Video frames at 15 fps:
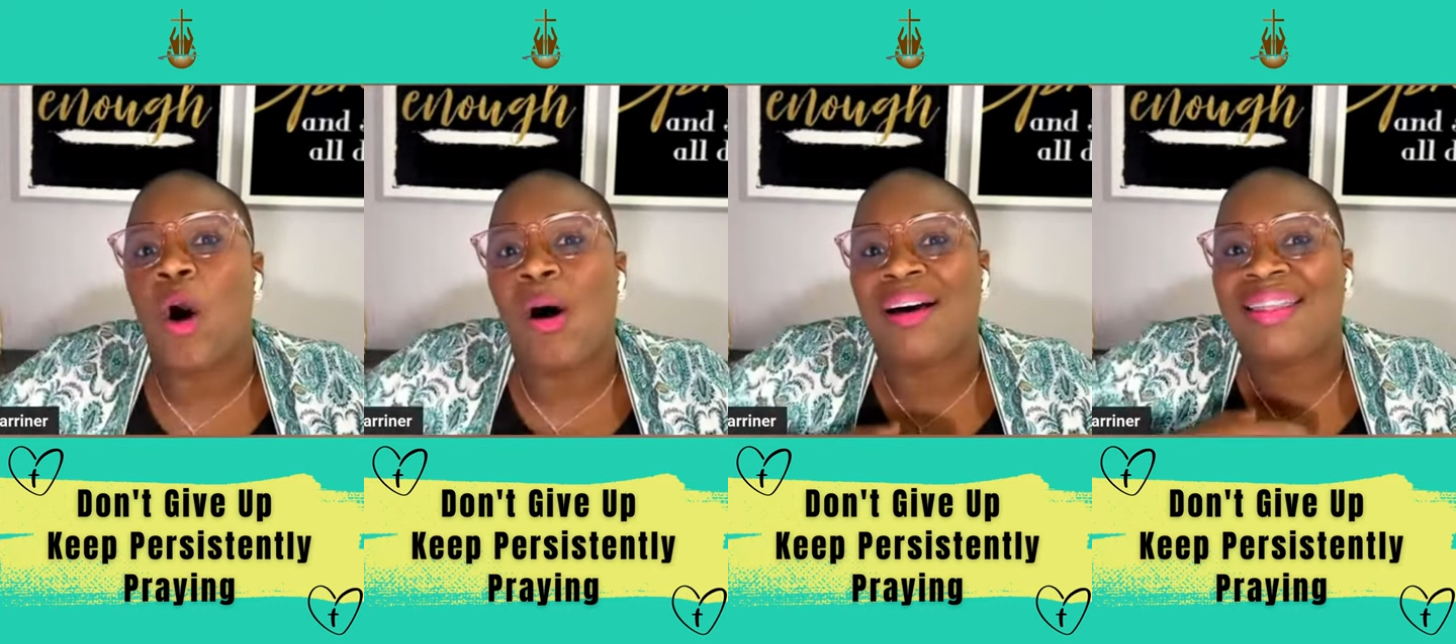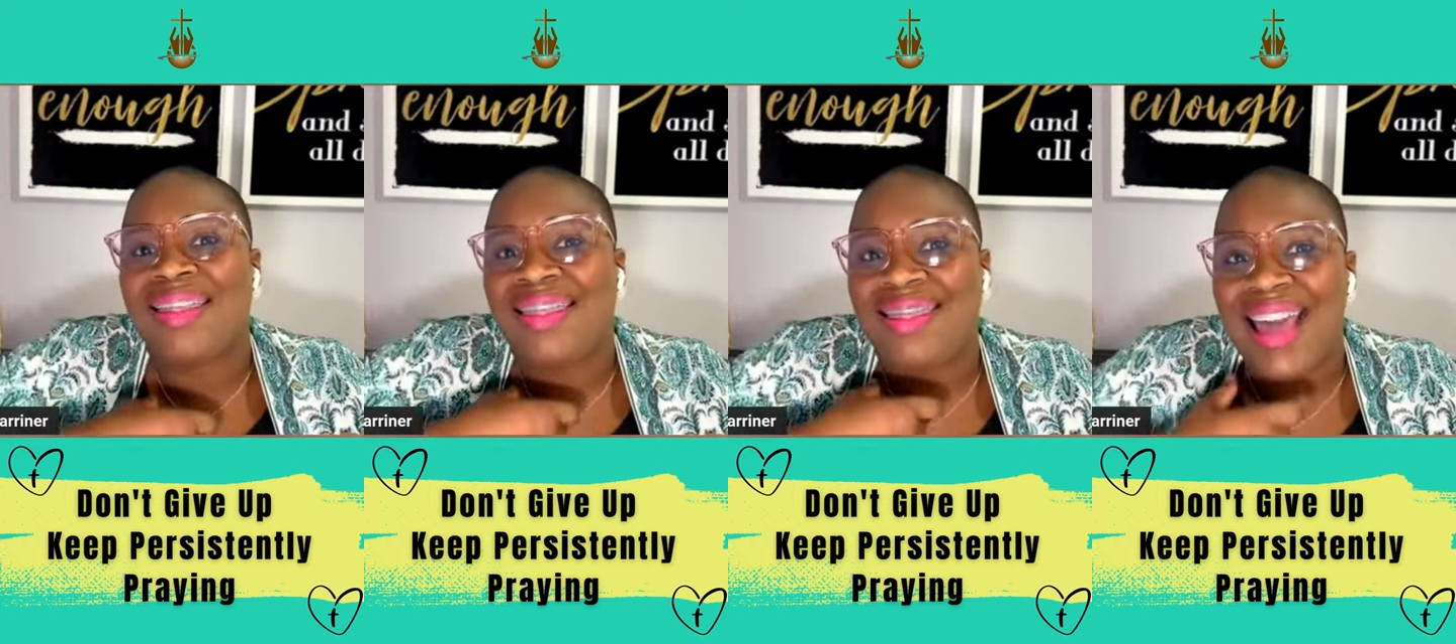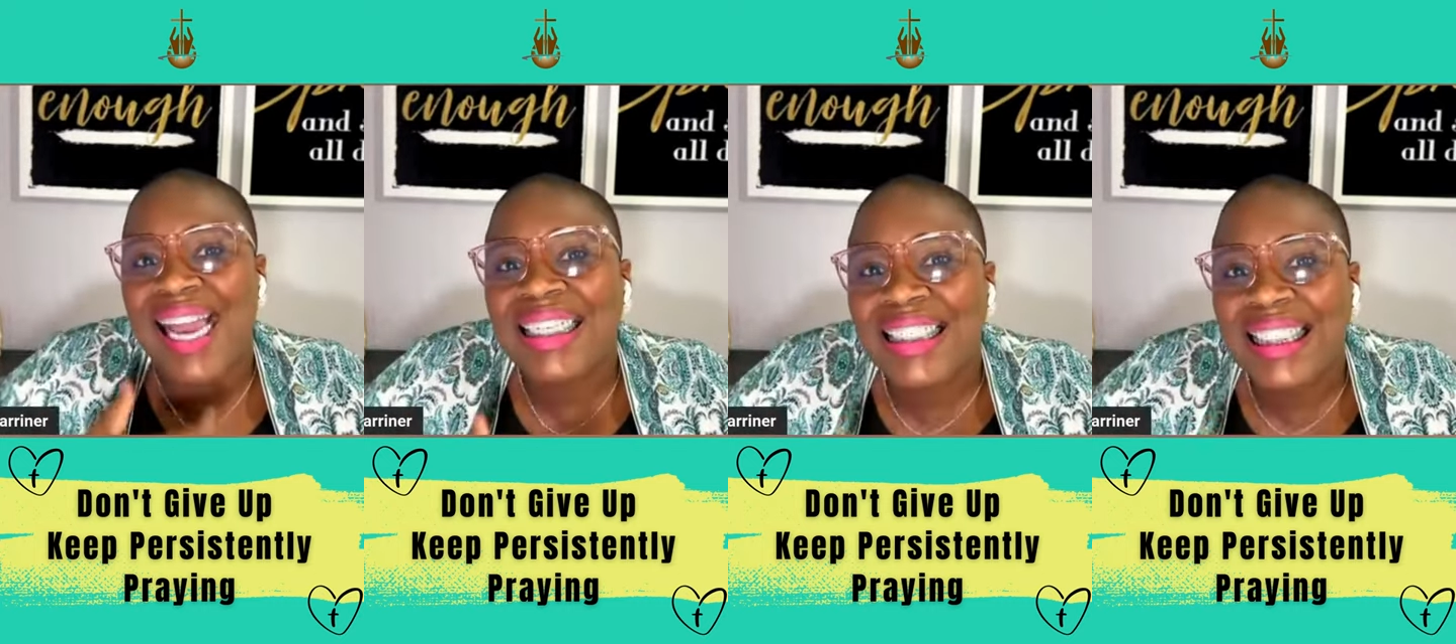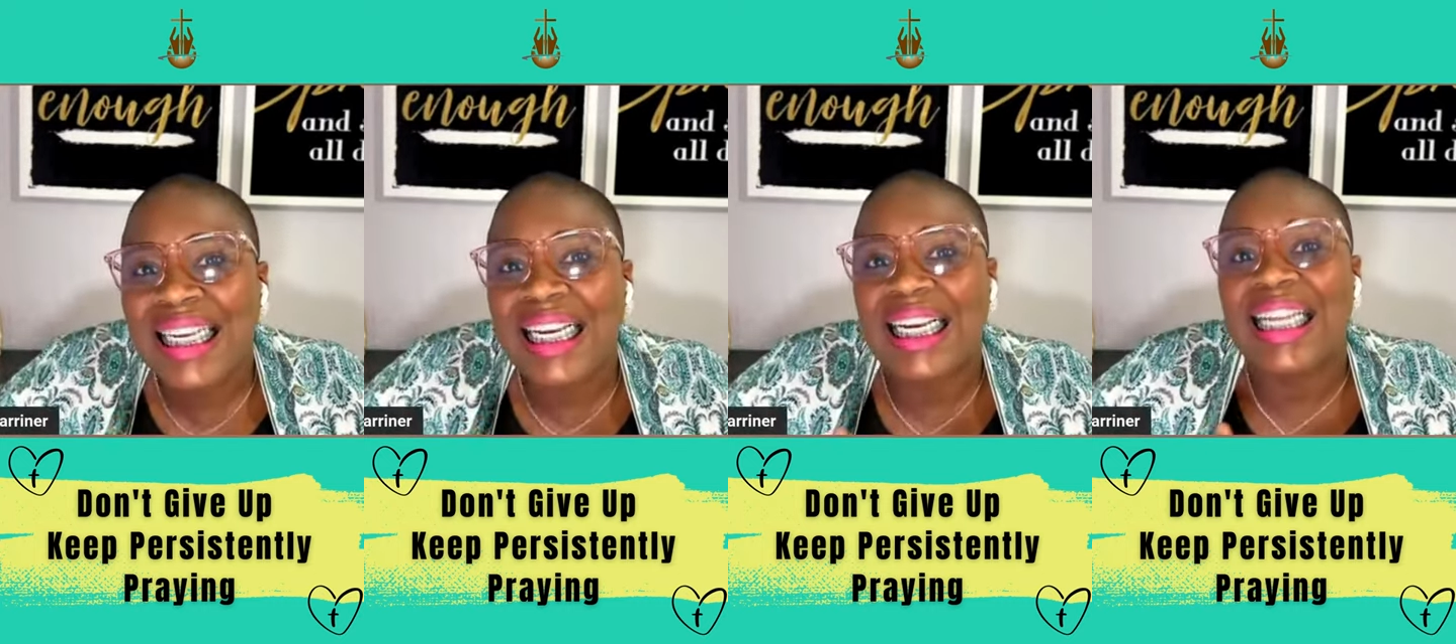
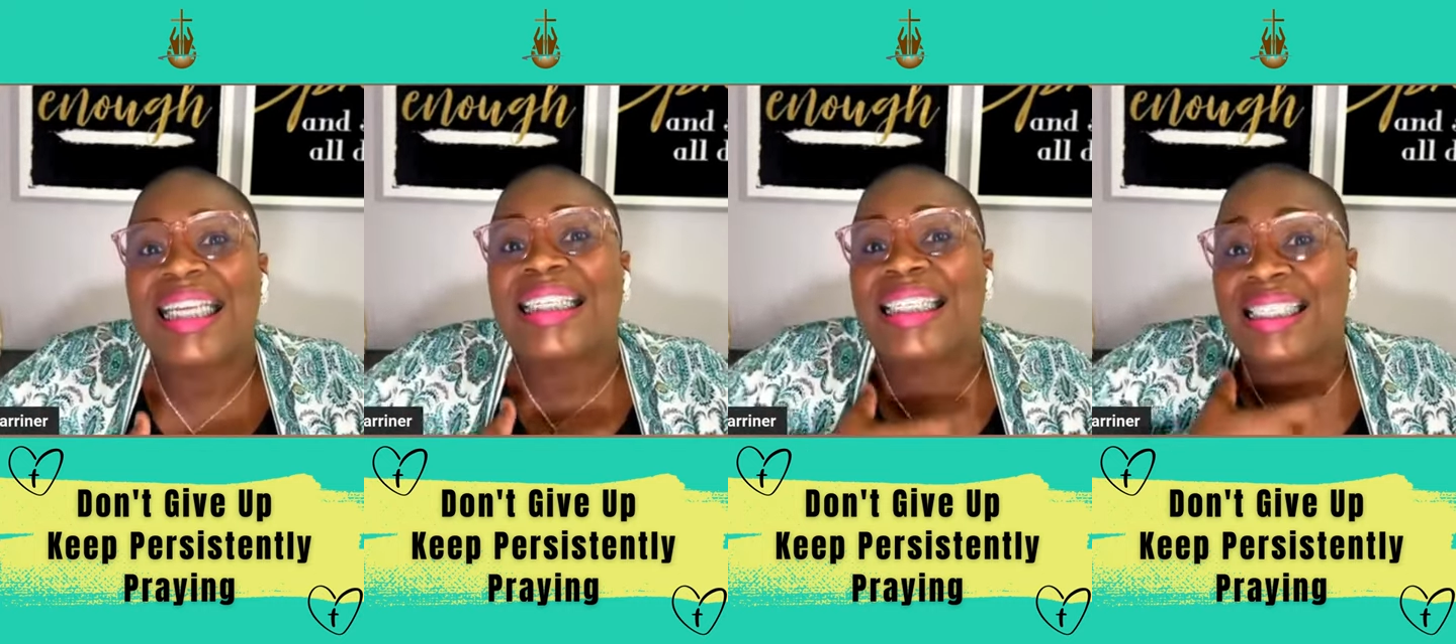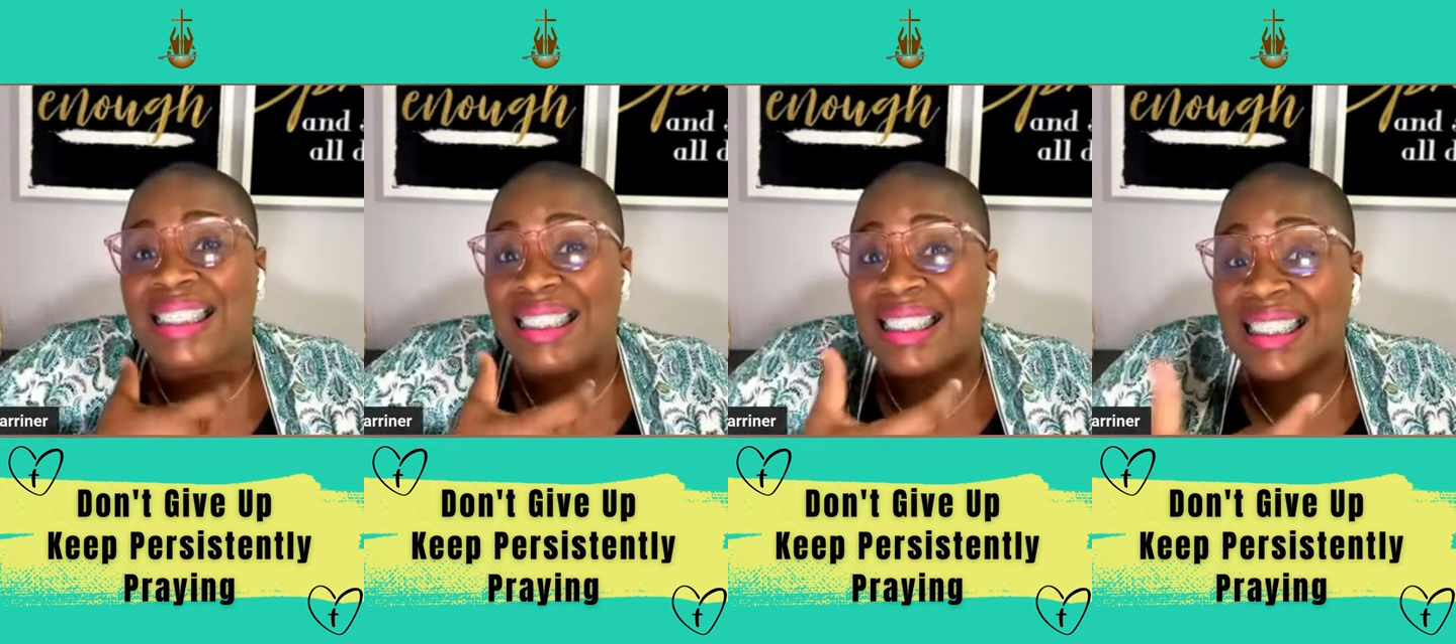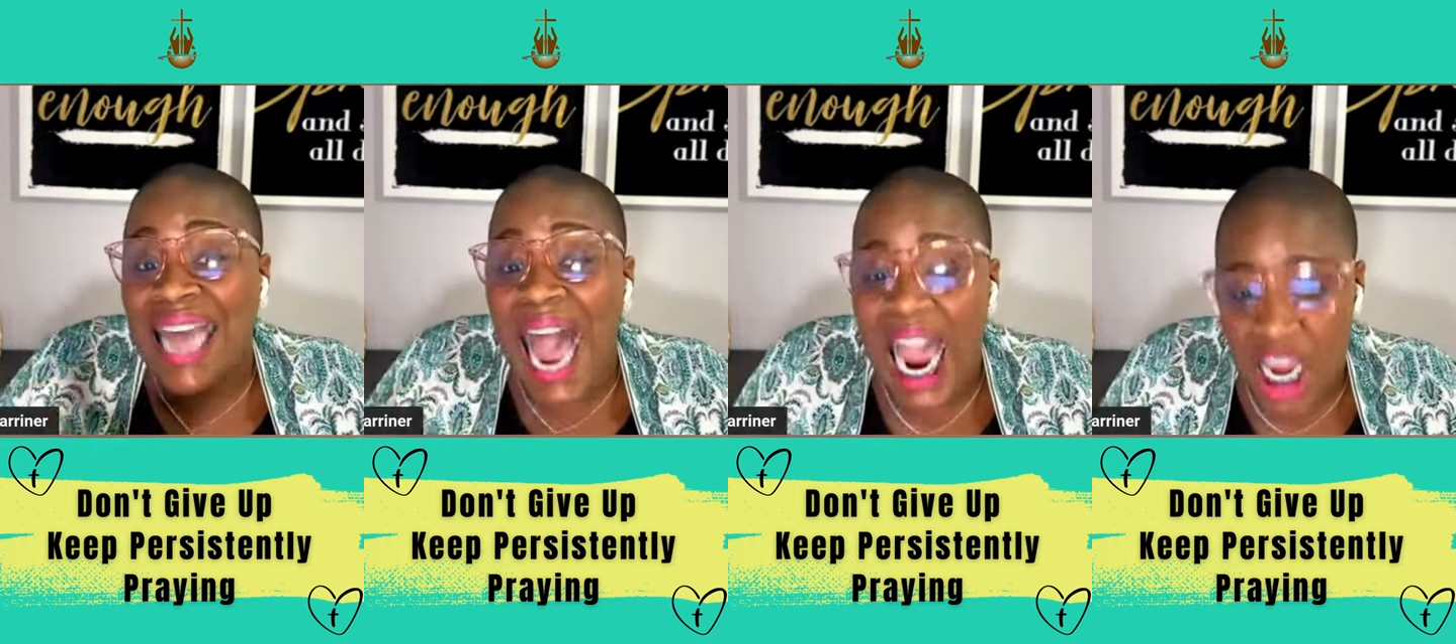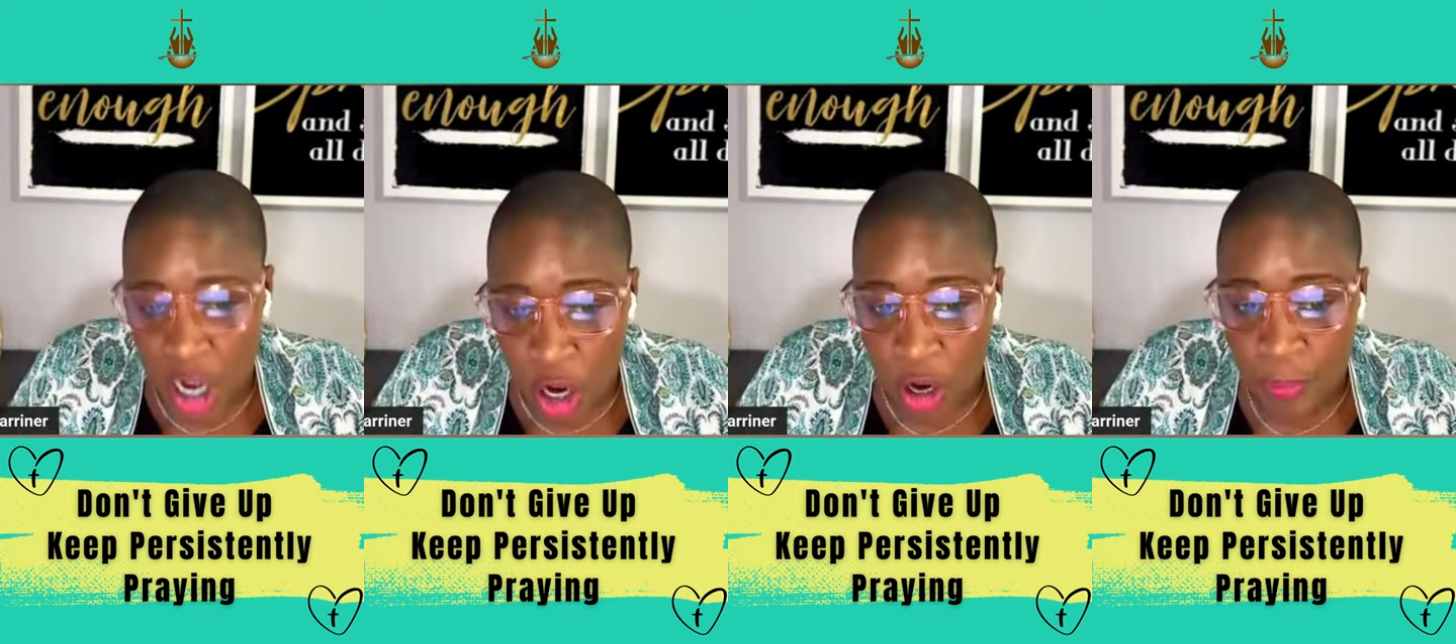authentically
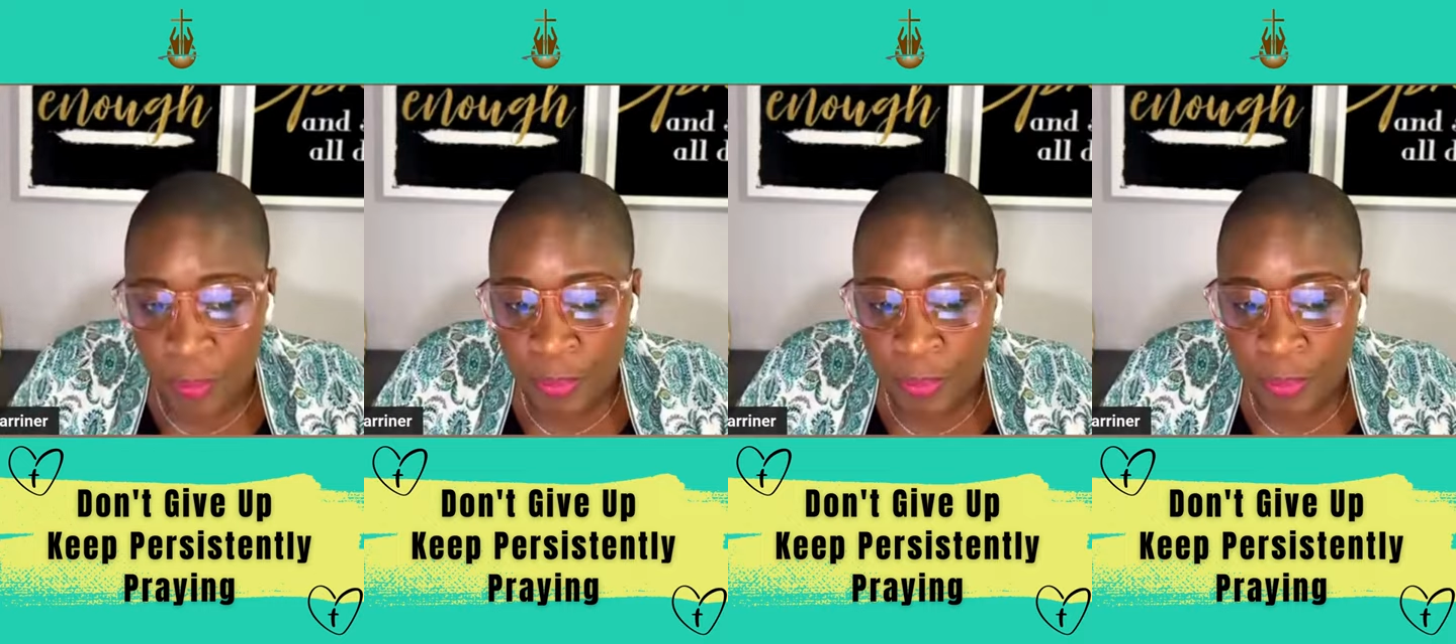desire